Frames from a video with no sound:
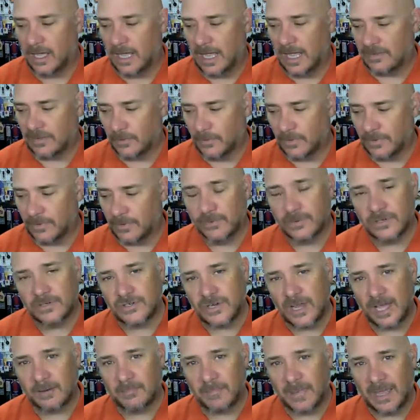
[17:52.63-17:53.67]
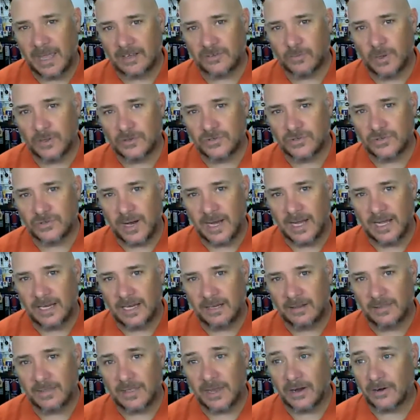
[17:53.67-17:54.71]
As I went through the John Maxwell
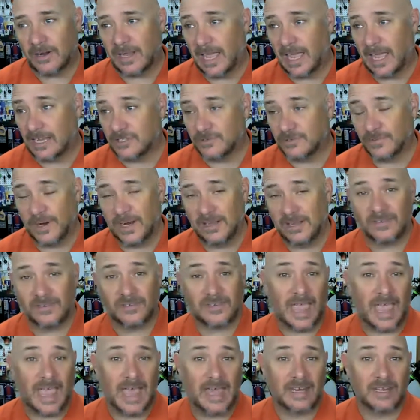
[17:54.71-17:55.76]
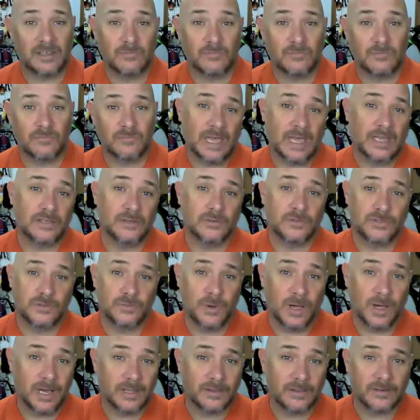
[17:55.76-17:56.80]
training, their catchphrase is adding value
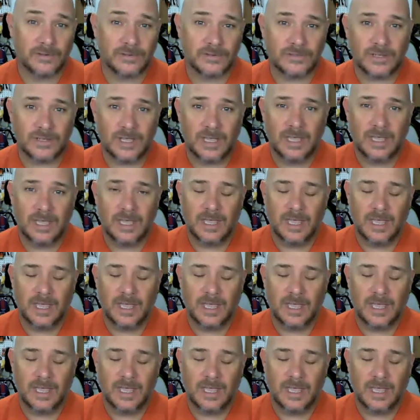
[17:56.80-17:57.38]
to others.